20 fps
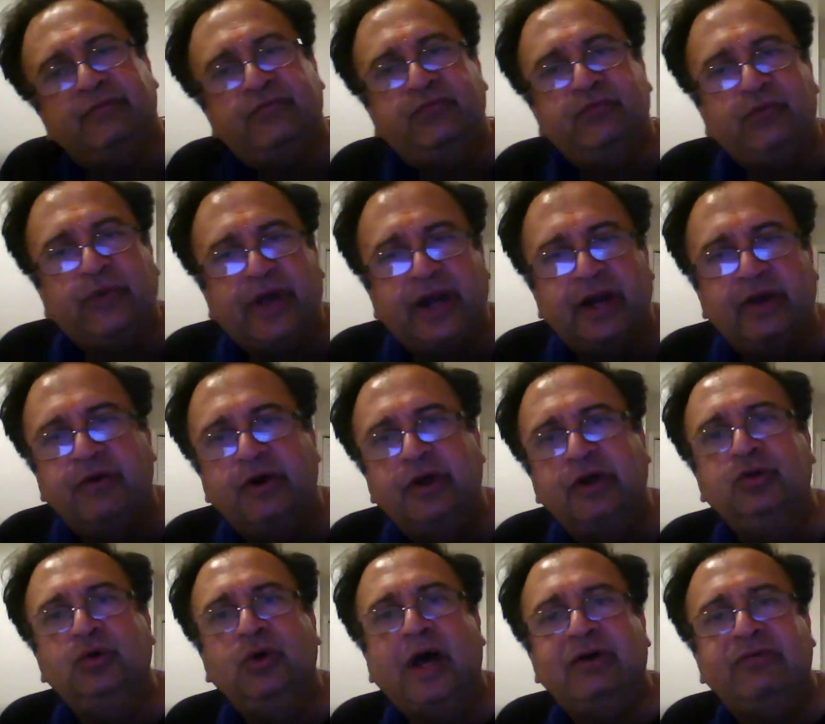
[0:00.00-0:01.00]
wherever
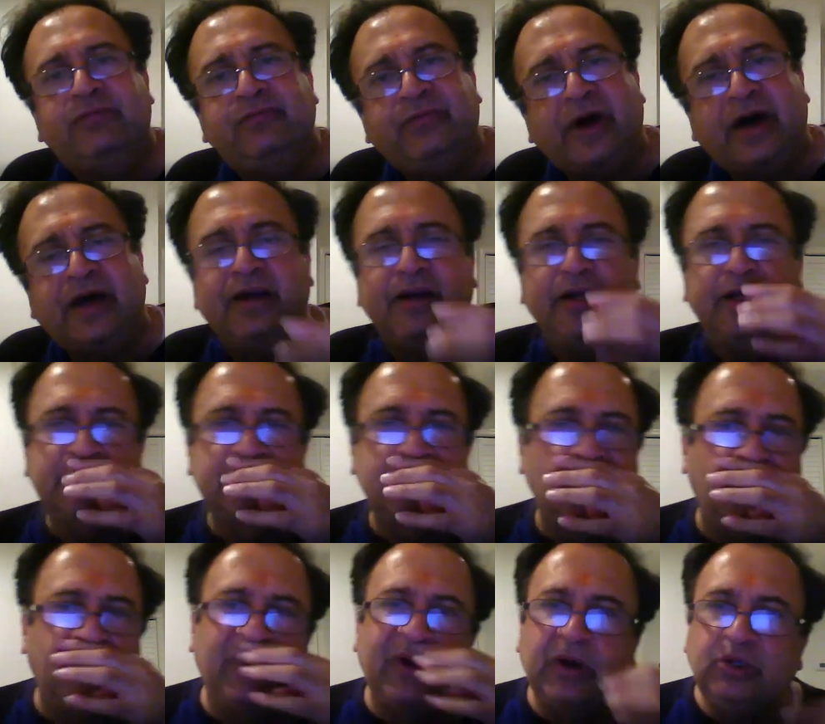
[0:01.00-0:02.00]
you have Faraday's
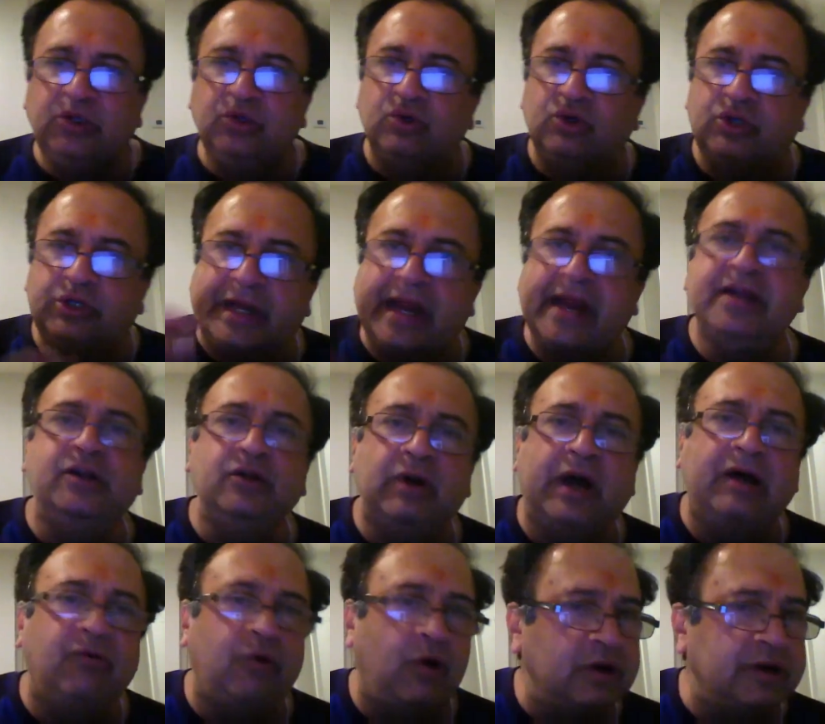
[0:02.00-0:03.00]
law, you tend to
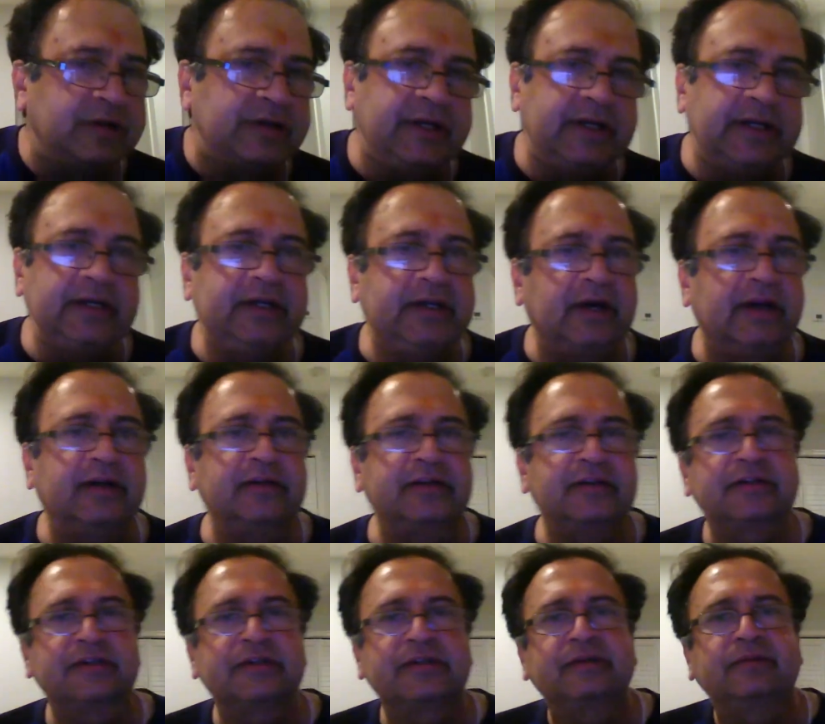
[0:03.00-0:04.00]
have alternating
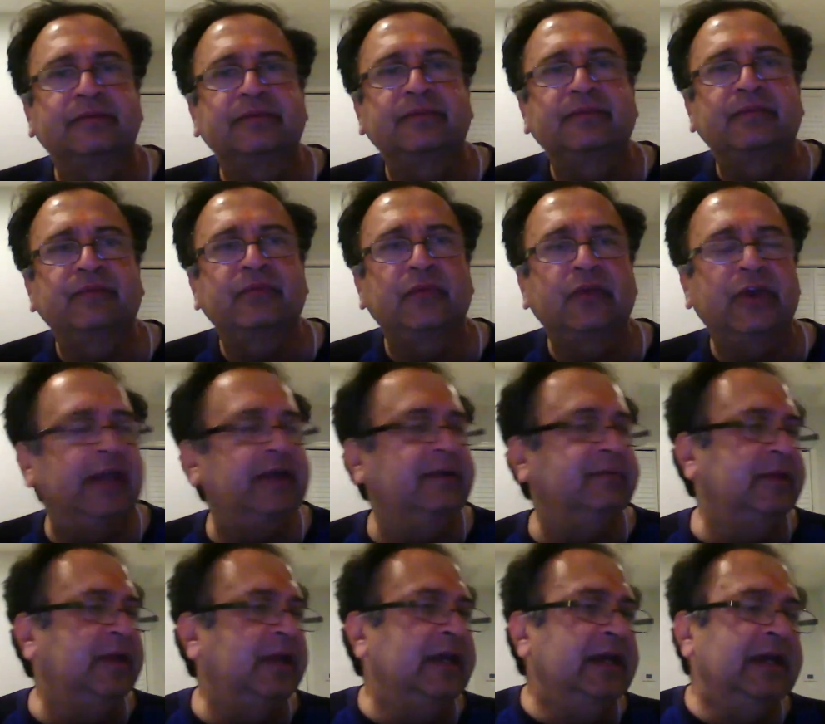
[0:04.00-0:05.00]
currents.
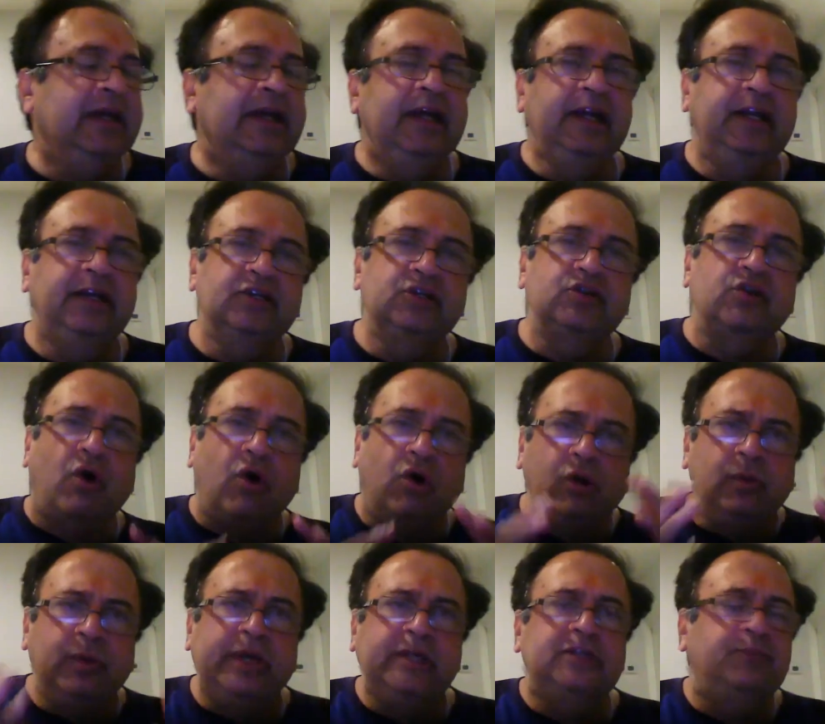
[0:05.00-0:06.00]
Okay, it is
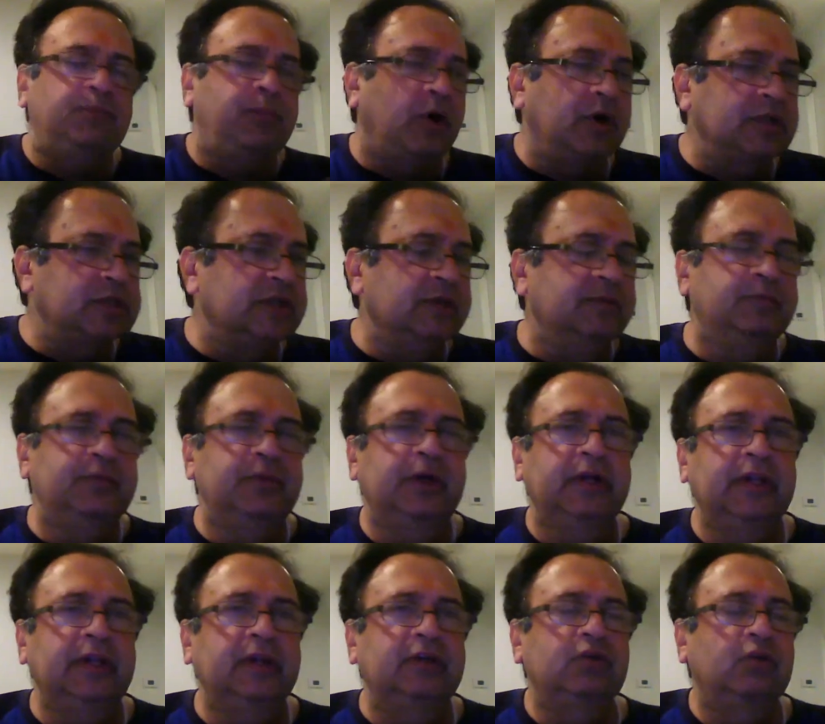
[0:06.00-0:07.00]
always
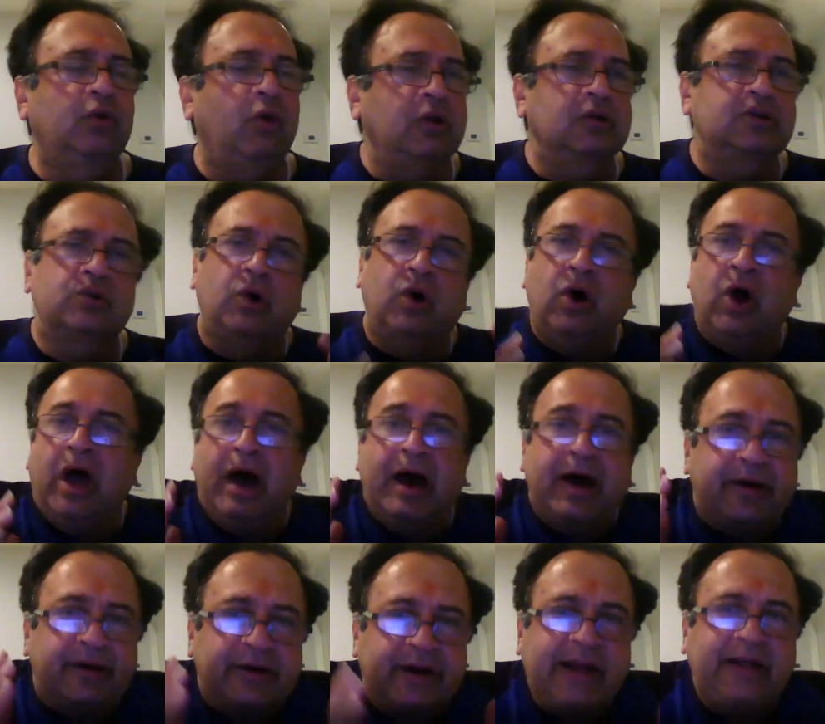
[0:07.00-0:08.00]
possible to also
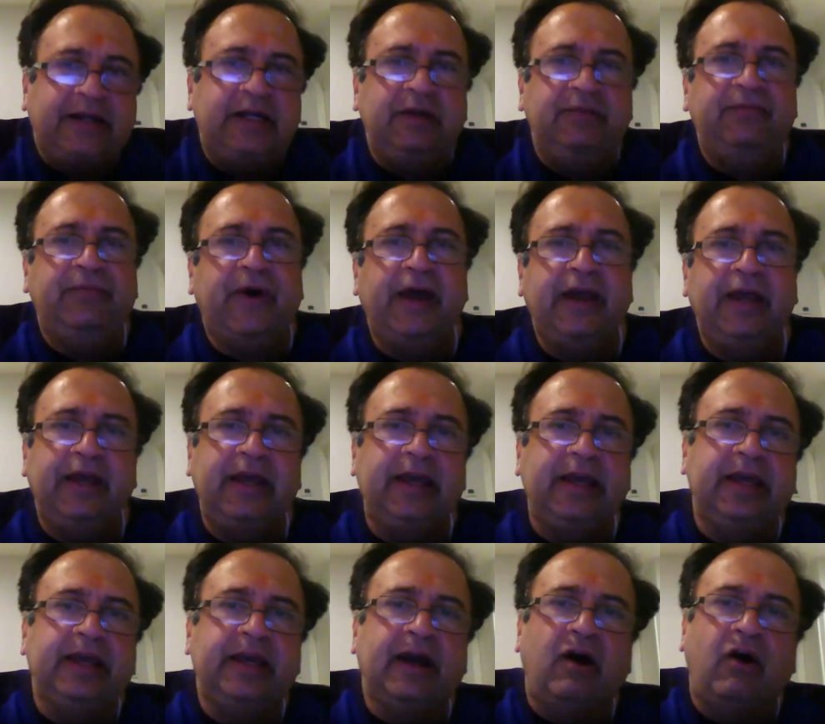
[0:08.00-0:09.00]
rectify
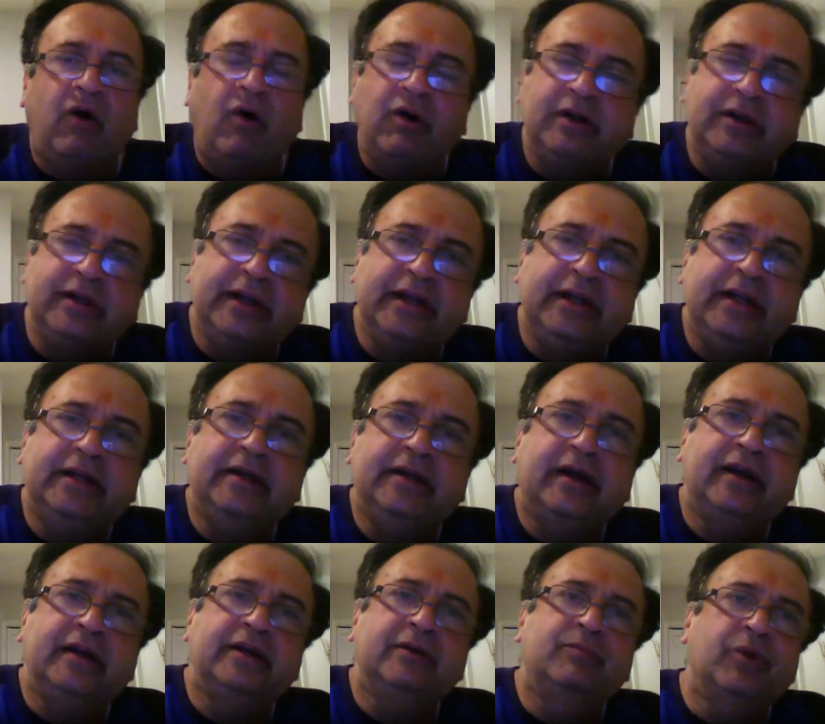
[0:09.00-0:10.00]
a alternating
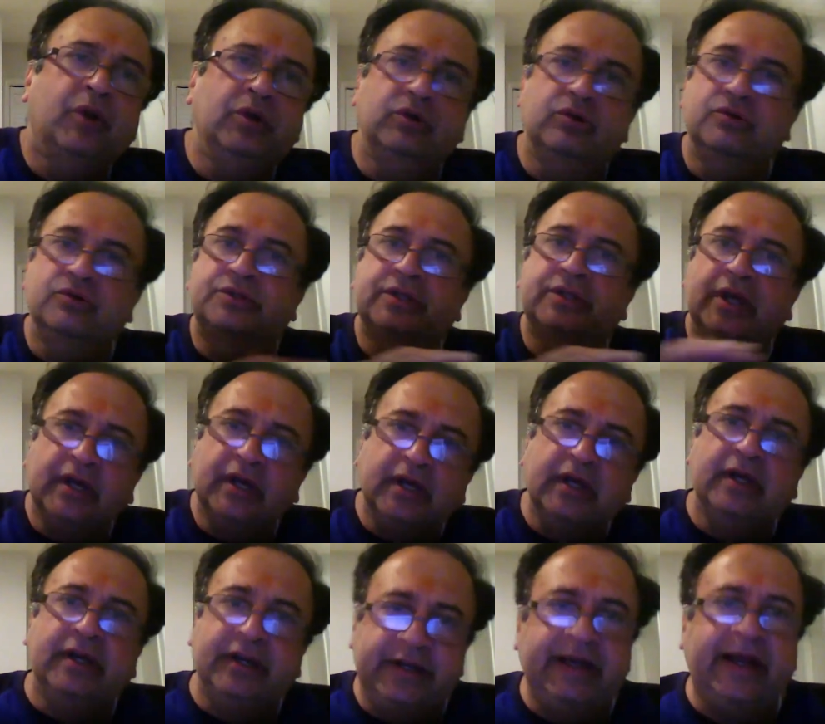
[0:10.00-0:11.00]
current and produce
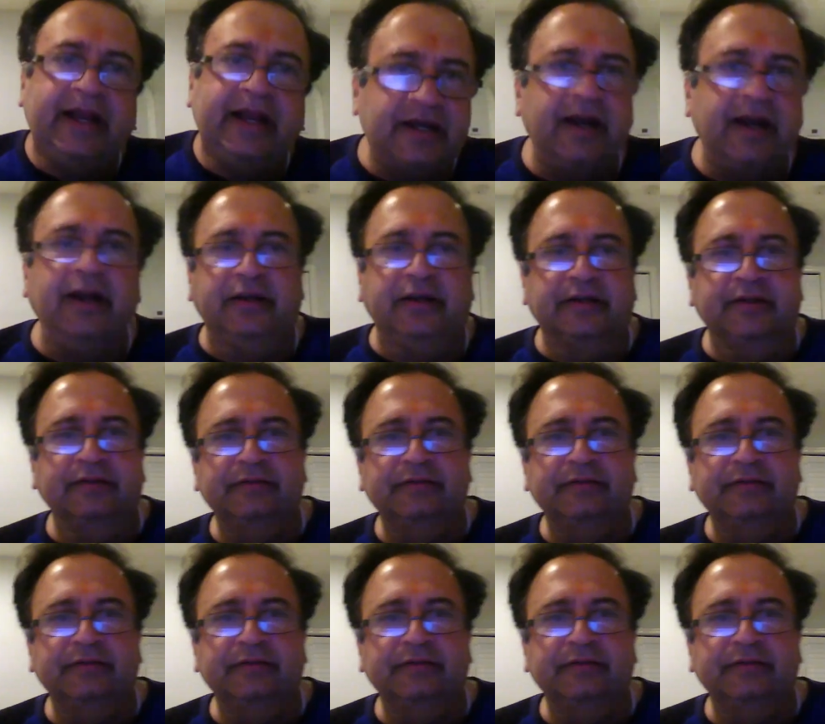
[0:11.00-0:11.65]
direct current.